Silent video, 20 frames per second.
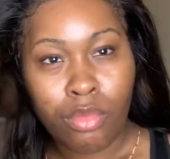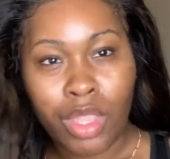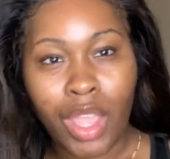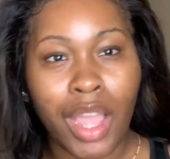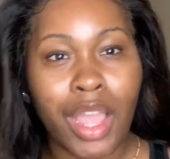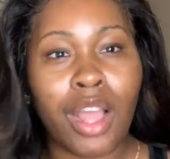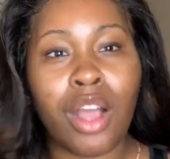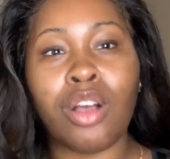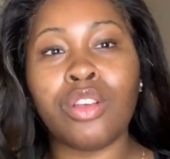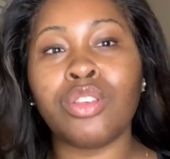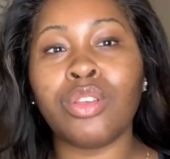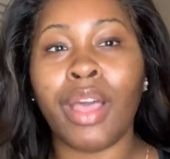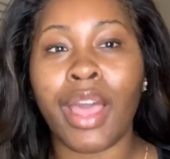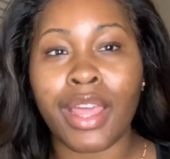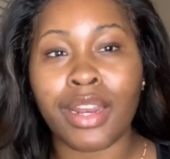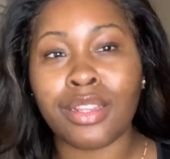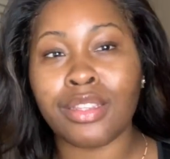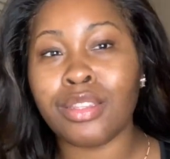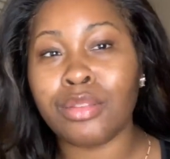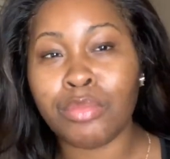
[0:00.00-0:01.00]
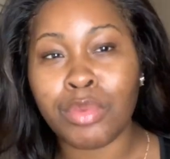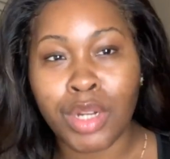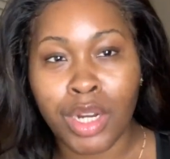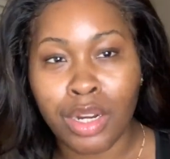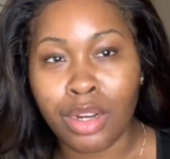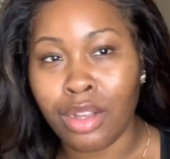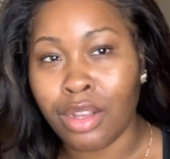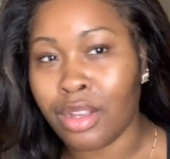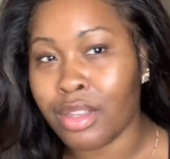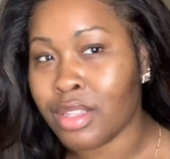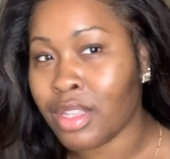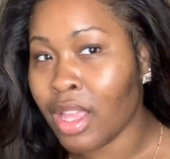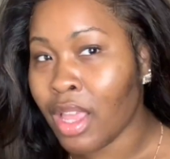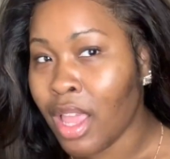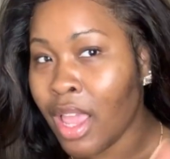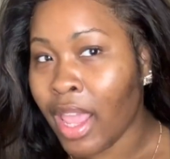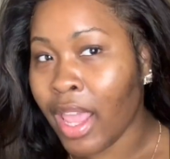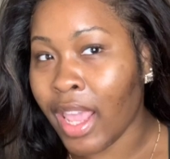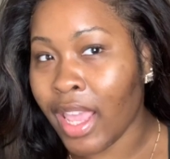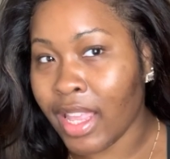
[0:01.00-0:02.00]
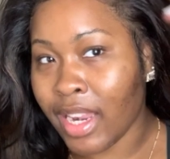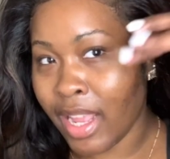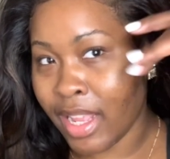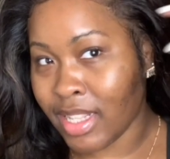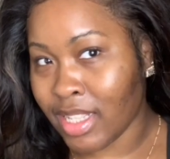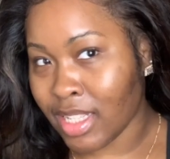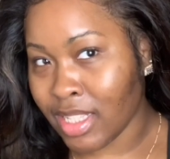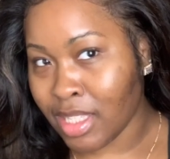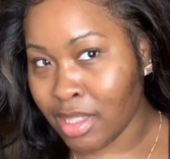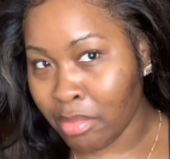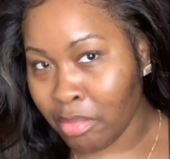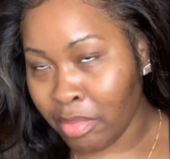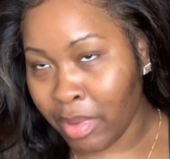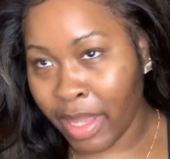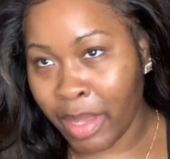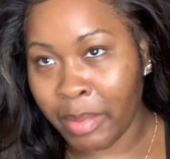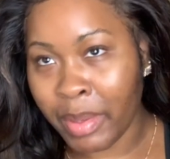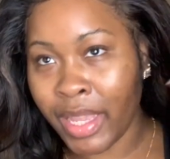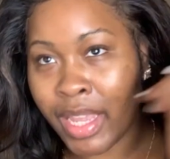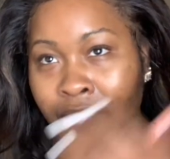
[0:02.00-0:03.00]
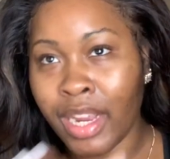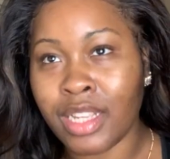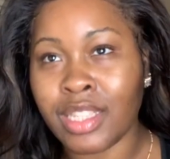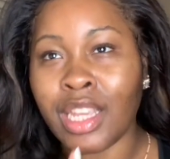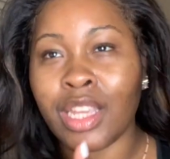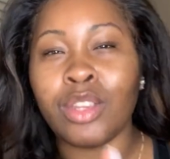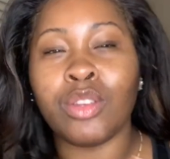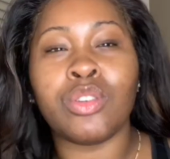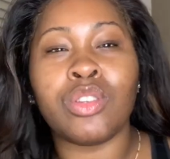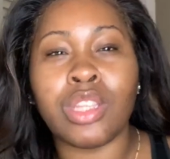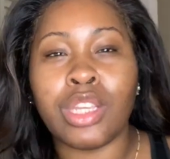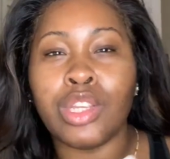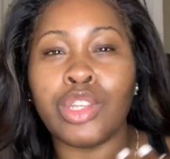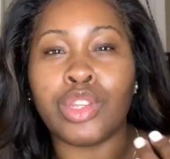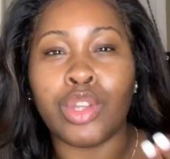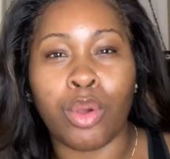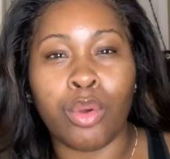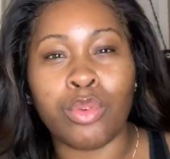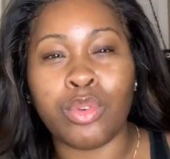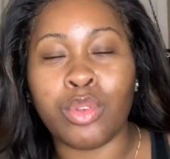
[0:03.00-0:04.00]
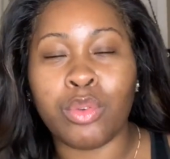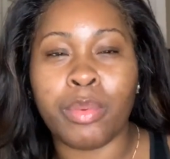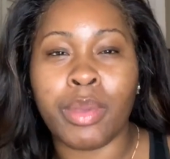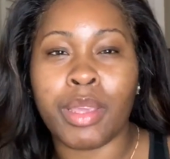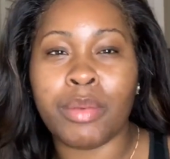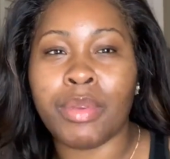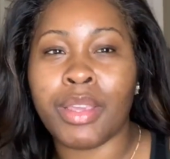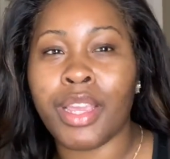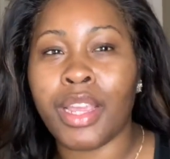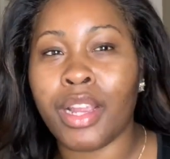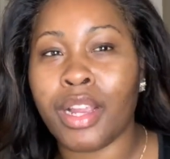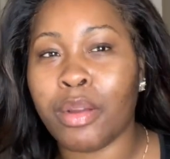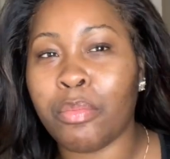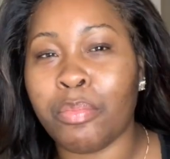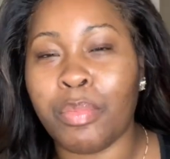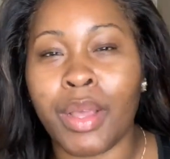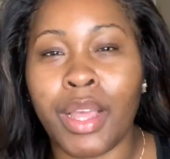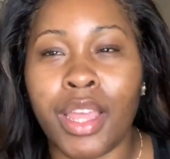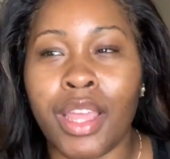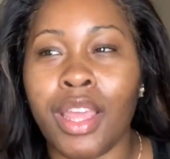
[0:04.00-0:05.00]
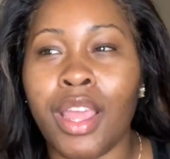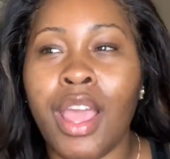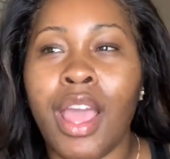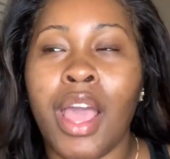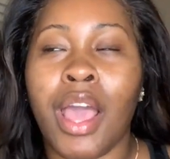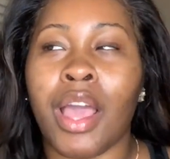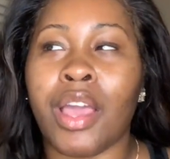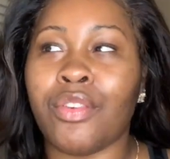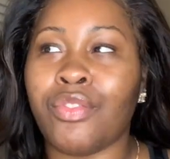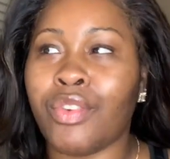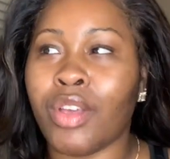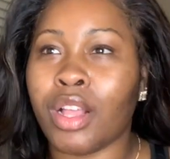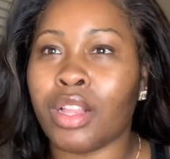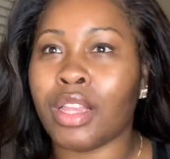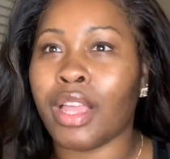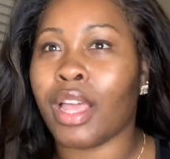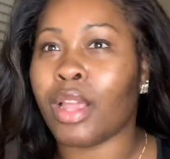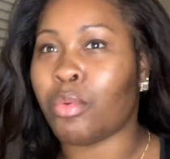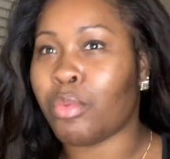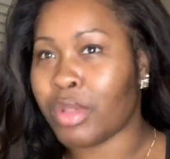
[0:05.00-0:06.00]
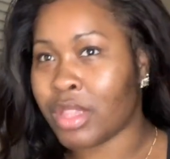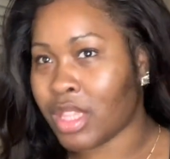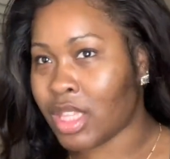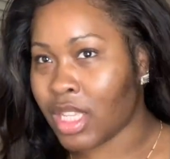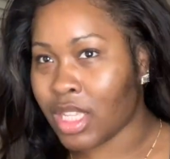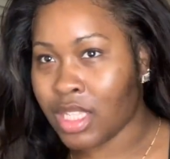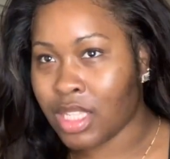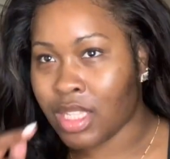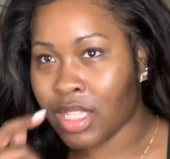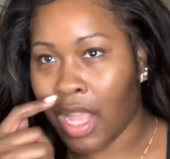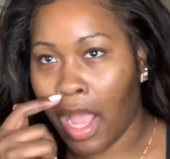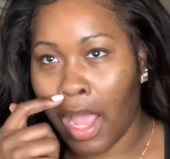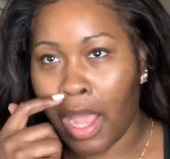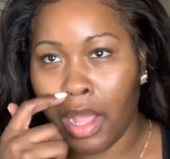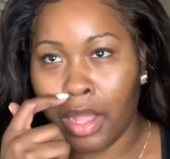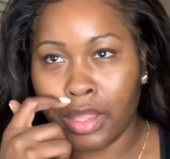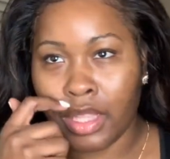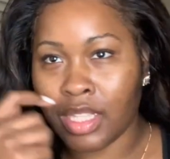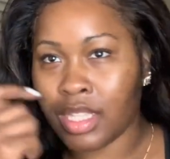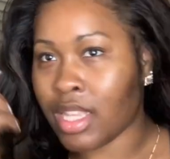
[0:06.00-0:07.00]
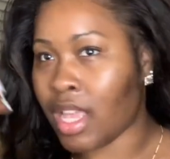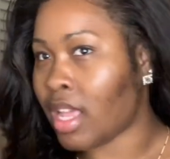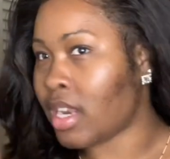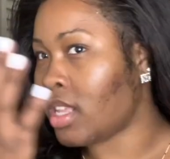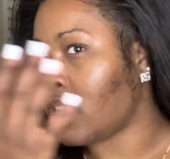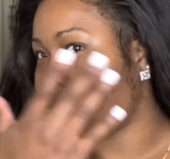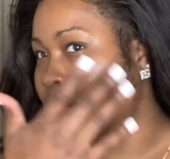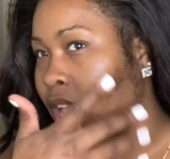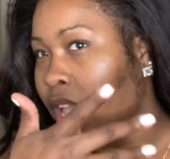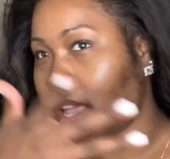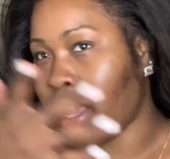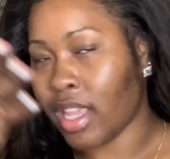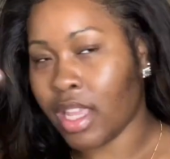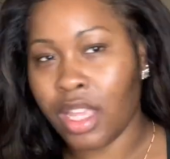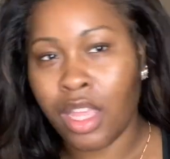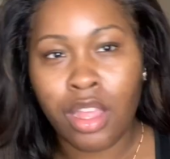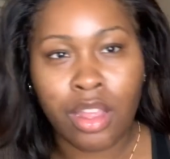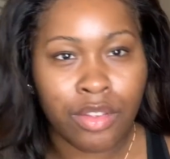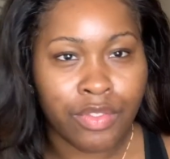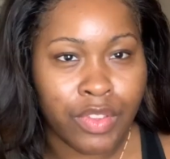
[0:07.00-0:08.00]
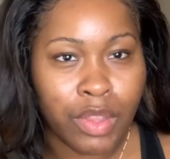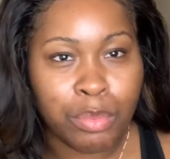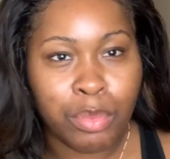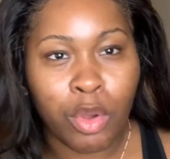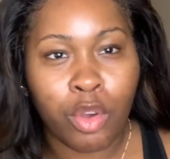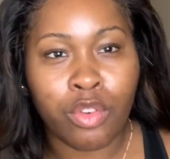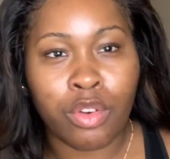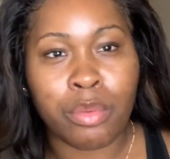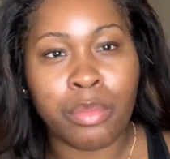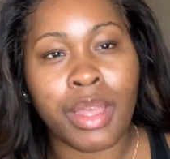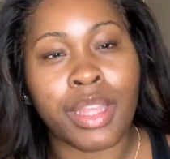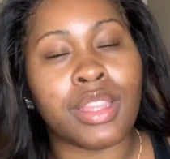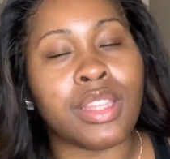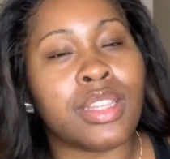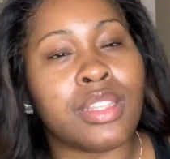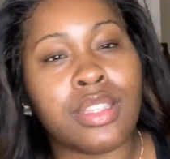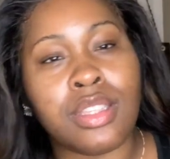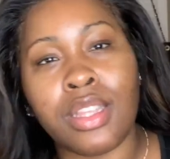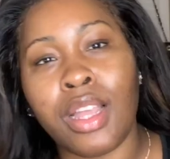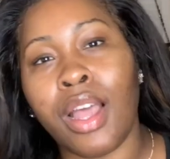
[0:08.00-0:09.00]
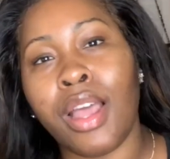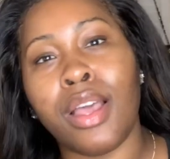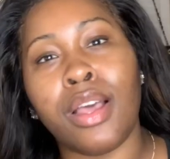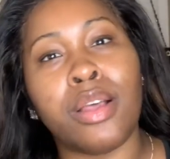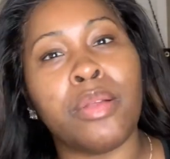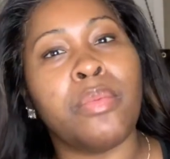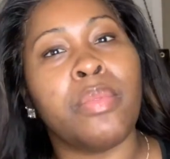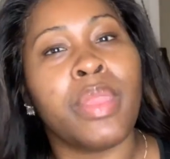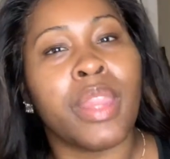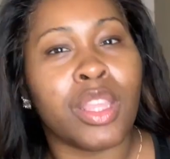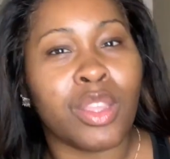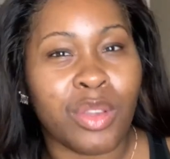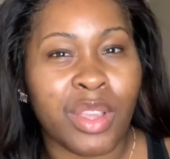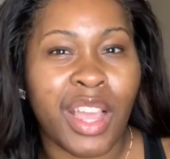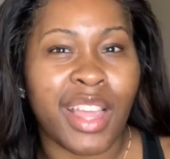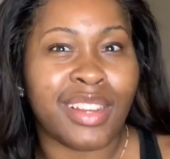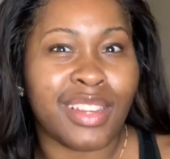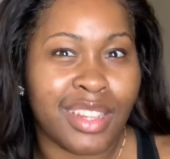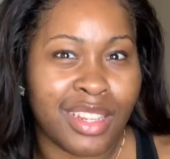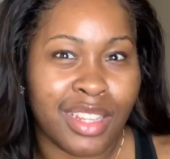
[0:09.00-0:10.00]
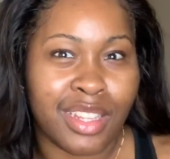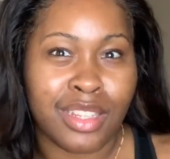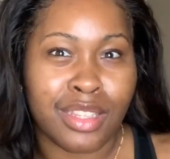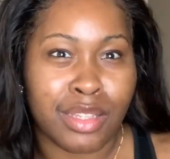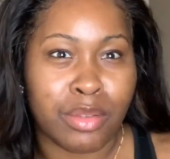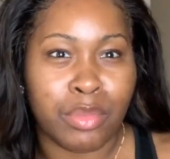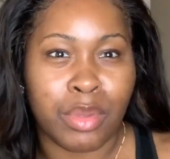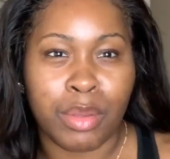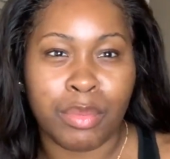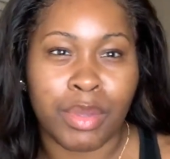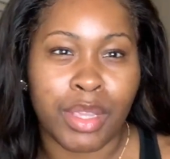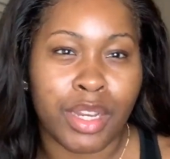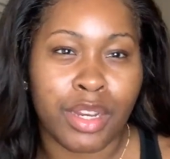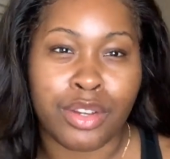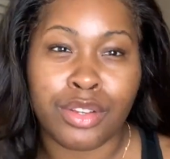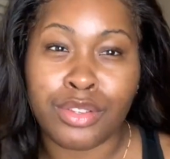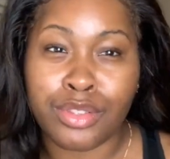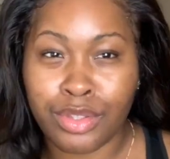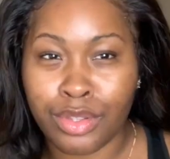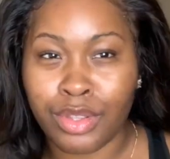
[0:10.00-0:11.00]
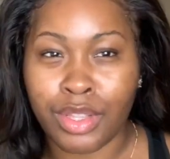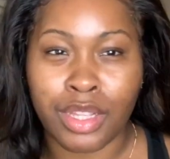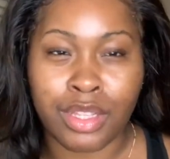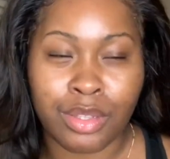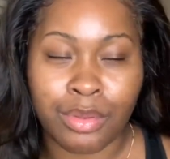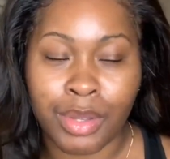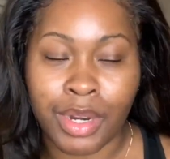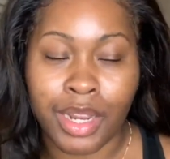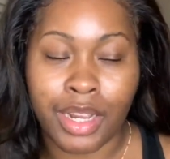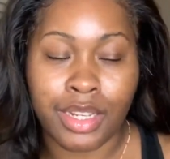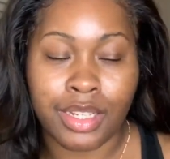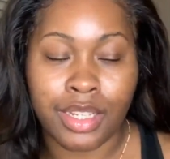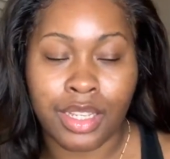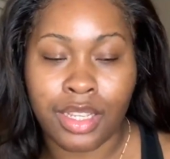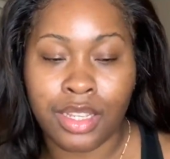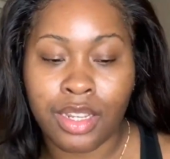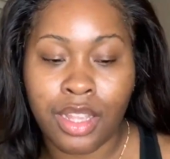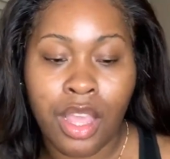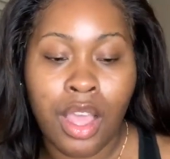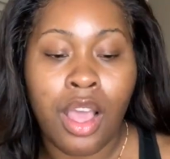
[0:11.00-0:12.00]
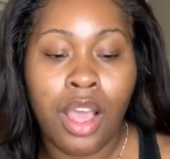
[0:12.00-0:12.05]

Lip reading: I also added some curls and I did some baby hairs. I usually don't do baby hair, but I felt like with this style, this kind of like flip over method style, you kind of needed some baby hair. So that's what I did.